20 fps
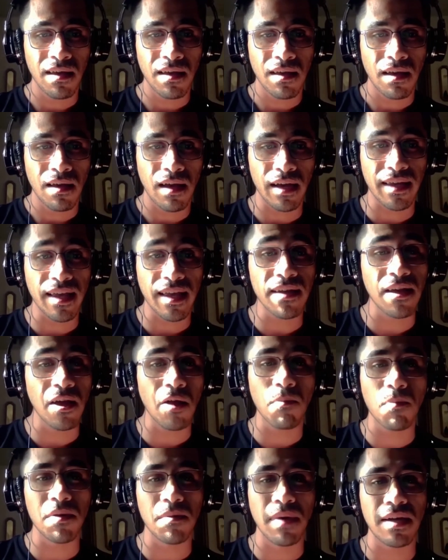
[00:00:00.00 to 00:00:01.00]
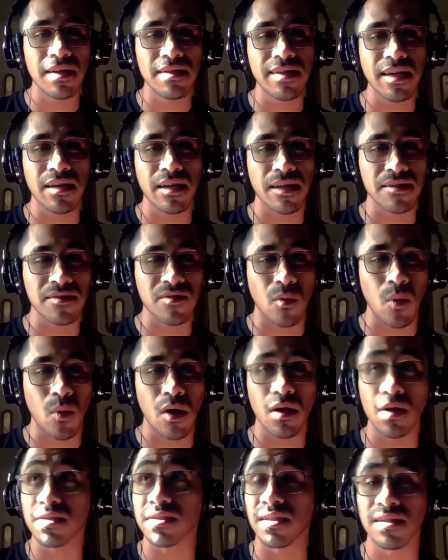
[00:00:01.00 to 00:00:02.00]
I can't help but meditate against the
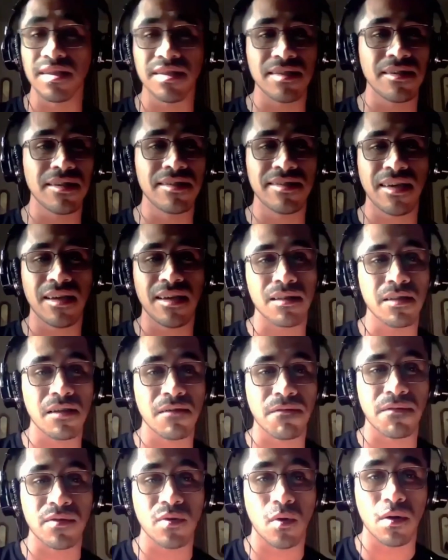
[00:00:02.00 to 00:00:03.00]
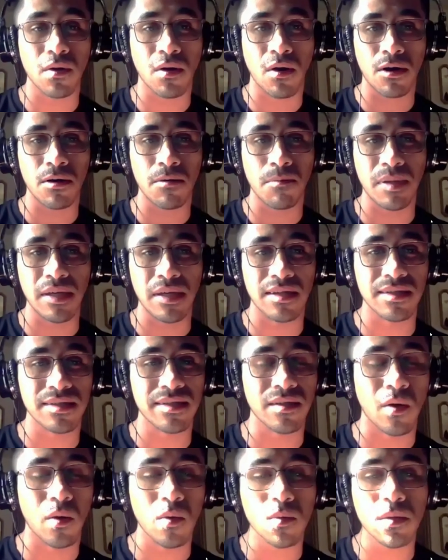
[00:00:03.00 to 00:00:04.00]
walls and listen intently for your heartbeat as
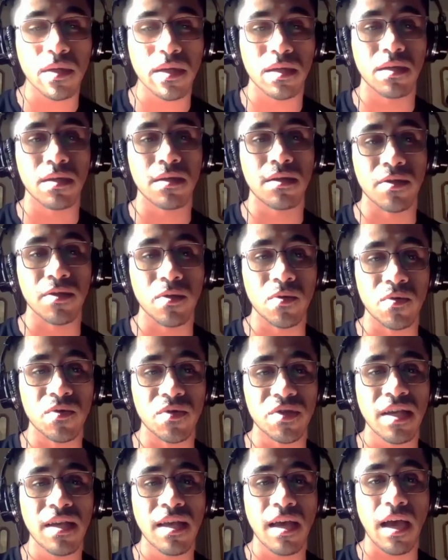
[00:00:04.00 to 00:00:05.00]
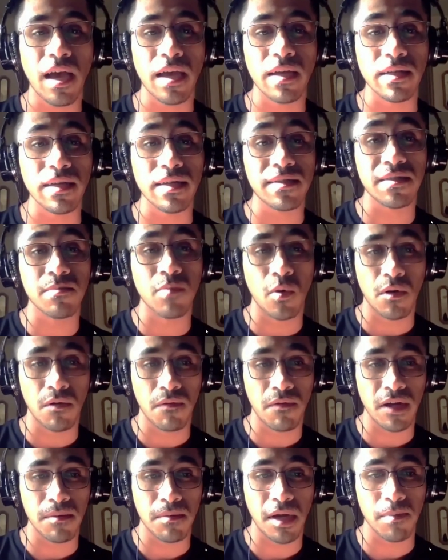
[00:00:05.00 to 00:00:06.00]
the only good news I need to
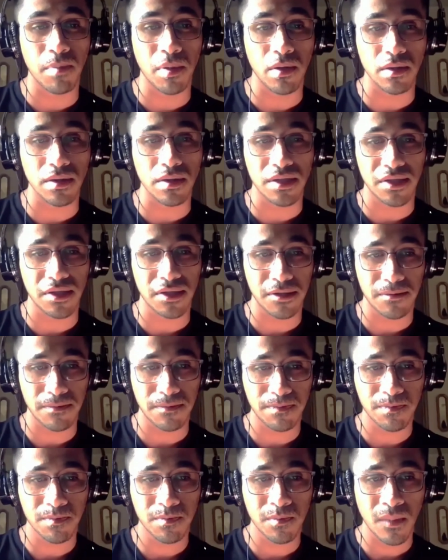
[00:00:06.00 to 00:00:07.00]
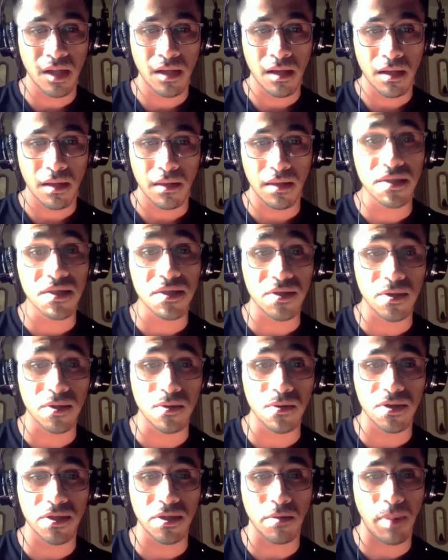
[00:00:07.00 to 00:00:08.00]
motivate my pulse. This
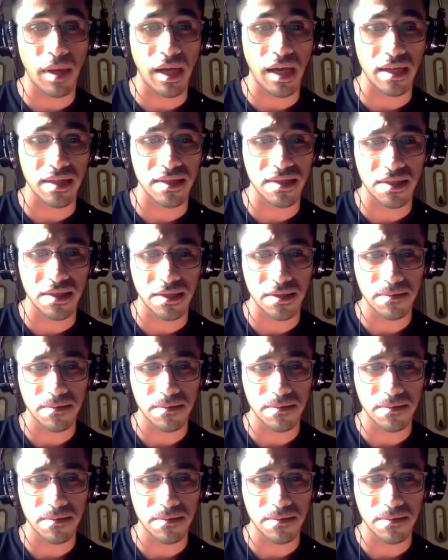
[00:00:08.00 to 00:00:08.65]
too shall pass.